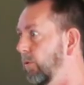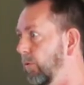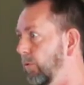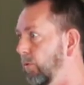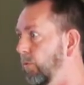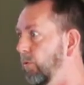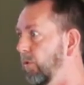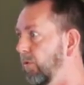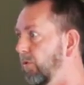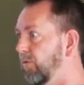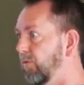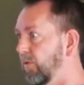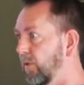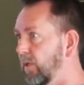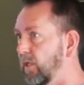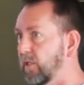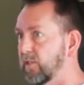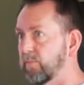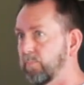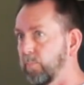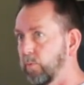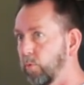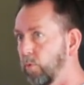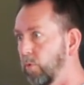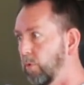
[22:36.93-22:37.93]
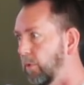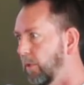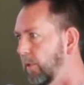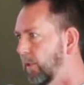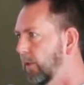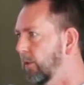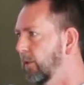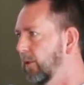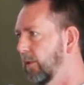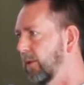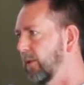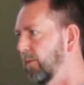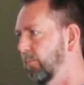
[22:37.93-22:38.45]
on earth and
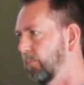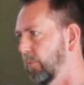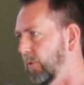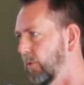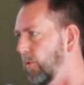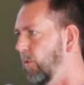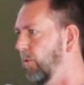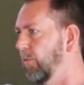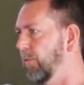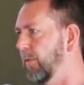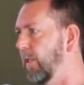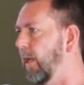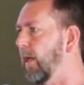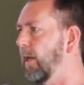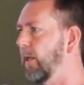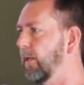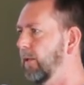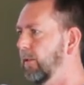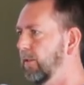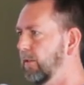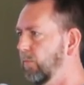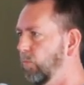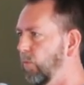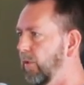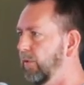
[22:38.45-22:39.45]
exploring beyond that,